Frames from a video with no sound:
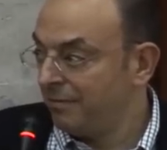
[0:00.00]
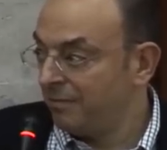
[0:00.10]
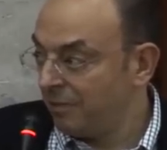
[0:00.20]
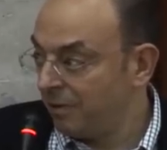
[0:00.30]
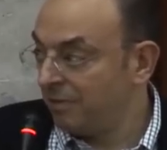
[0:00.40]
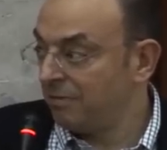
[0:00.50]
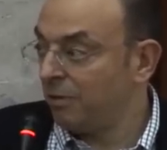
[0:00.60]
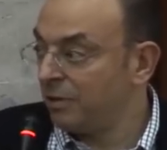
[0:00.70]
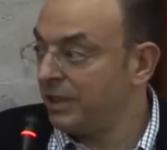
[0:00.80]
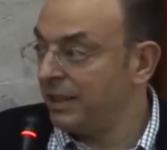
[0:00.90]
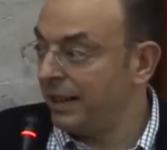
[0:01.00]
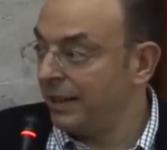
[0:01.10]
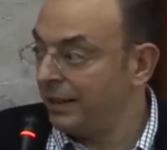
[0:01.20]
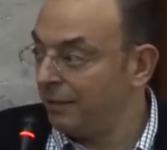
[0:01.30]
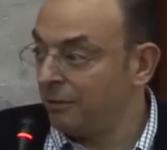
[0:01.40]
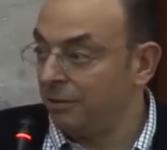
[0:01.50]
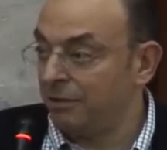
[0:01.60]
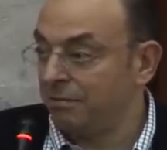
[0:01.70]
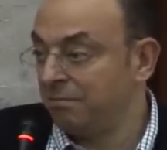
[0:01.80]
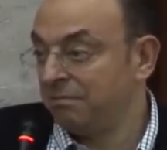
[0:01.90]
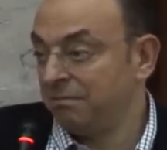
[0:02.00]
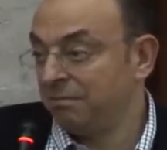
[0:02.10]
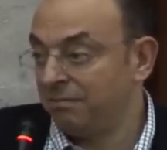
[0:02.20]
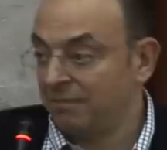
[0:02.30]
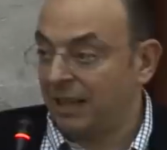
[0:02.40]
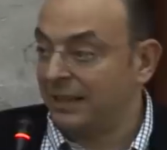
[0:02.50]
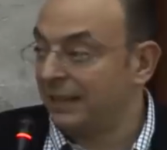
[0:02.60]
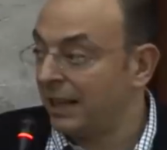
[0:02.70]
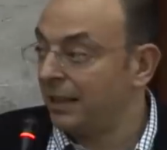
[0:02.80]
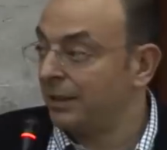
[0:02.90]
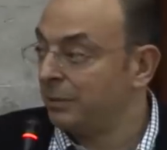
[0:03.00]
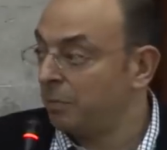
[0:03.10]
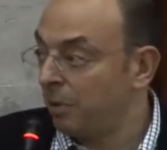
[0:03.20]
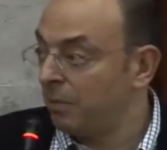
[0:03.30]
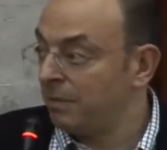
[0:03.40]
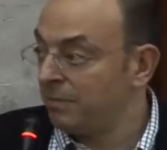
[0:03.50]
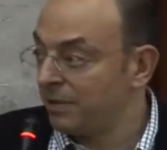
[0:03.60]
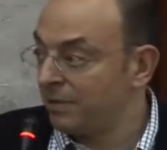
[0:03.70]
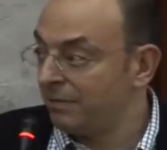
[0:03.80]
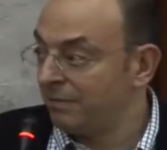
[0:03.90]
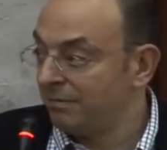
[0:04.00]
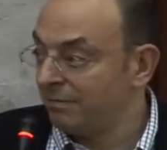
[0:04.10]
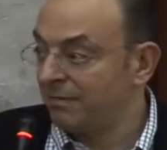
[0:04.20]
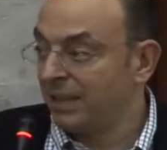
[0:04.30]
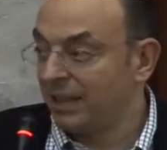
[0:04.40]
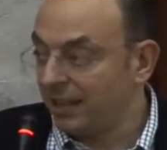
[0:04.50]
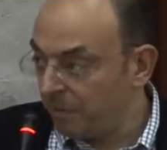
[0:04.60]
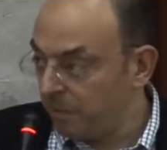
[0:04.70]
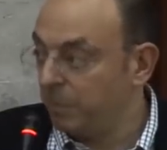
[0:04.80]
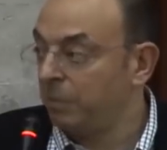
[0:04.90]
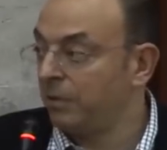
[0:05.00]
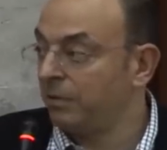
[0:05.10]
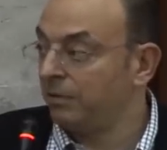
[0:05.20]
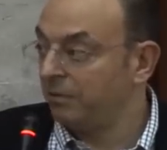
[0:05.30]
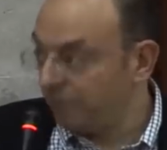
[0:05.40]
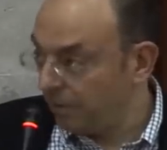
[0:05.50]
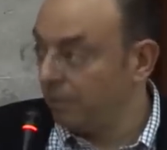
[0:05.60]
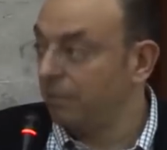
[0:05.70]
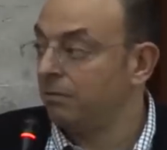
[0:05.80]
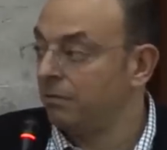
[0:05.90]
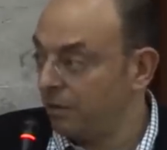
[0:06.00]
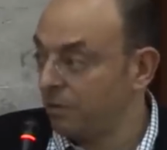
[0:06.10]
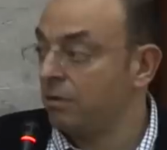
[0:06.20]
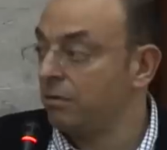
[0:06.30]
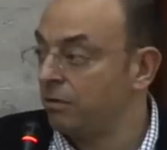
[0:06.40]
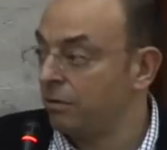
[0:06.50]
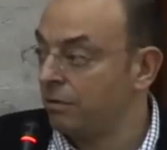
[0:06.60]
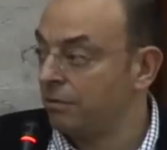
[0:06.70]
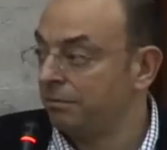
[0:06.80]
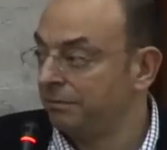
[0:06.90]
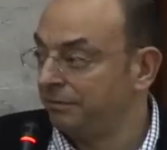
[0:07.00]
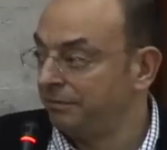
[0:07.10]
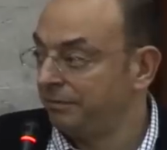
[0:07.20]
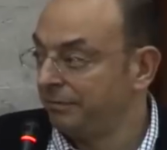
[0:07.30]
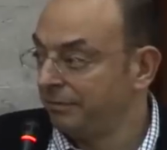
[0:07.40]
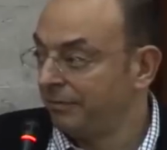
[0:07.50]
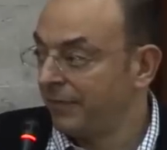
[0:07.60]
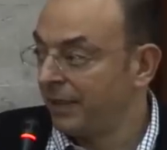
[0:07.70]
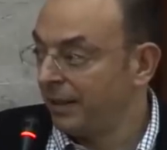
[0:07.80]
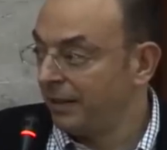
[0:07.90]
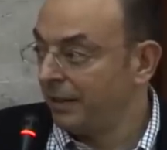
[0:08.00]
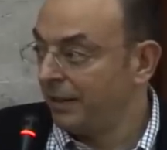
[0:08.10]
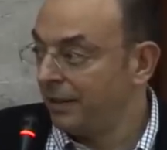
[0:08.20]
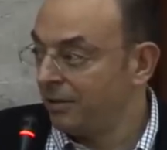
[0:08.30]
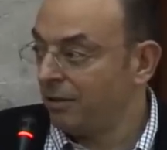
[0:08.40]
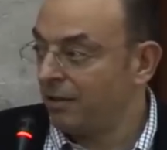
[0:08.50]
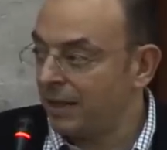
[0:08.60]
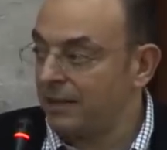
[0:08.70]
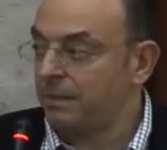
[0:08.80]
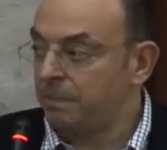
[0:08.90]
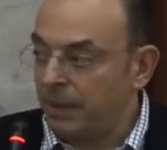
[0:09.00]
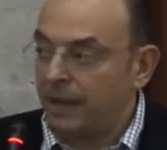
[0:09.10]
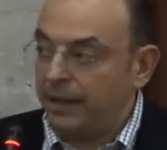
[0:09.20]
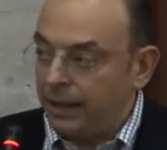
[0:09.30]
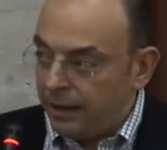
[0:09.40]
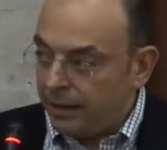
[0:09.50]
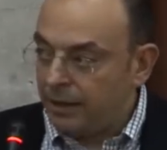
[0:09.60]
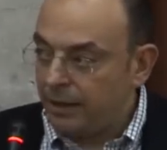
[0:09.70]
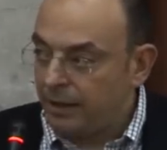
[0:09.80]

for ordinary or untackled problems and have people follow your solutions. So that's, I think,